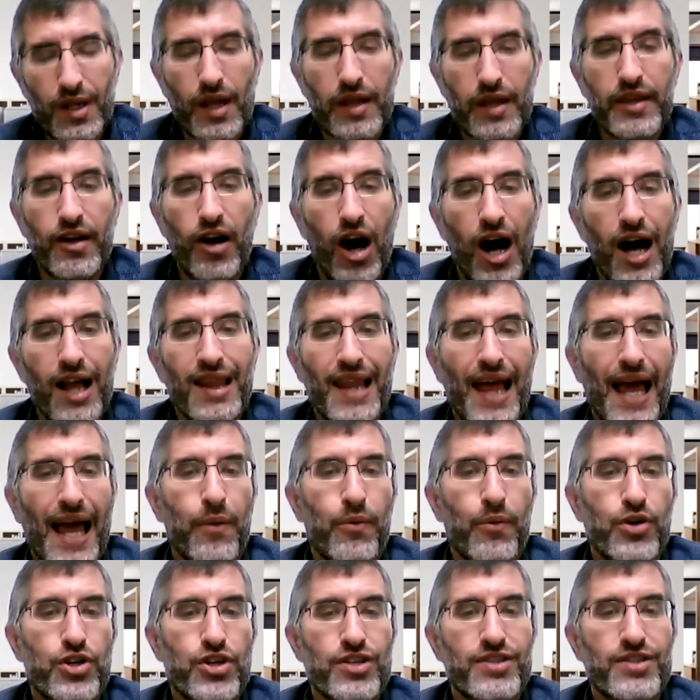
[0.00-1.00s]
There are
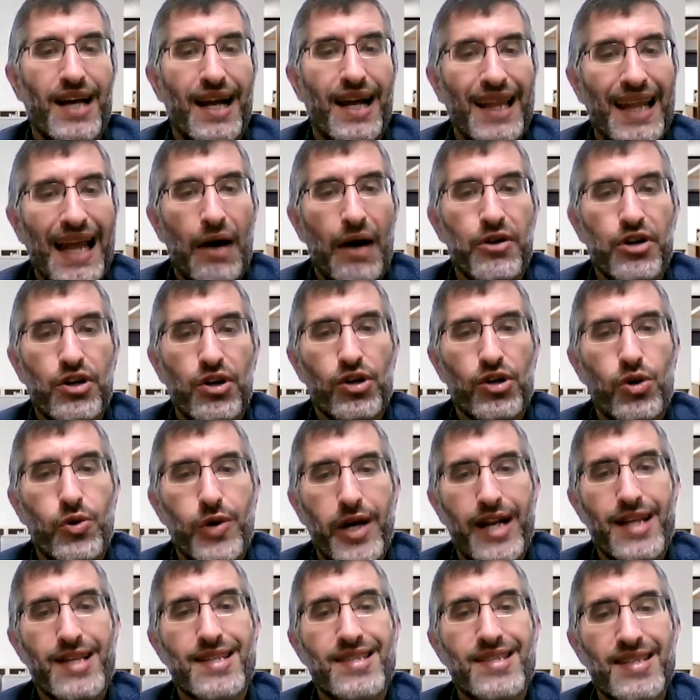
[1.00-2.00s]
languages that allow you to
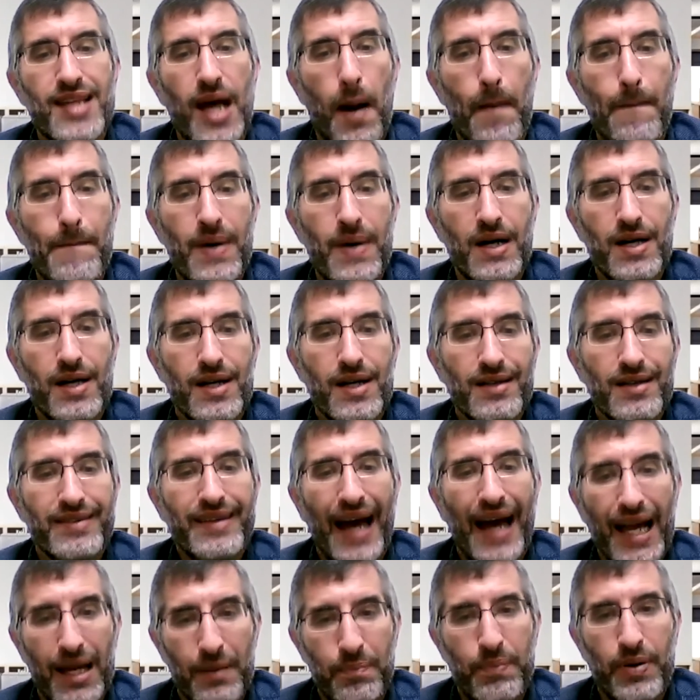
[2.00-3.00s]
create a
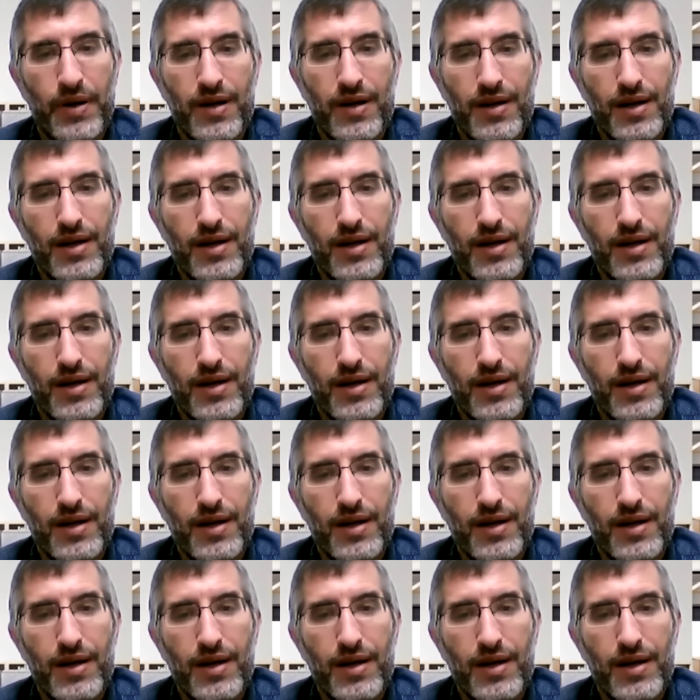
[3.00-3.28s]
subtype,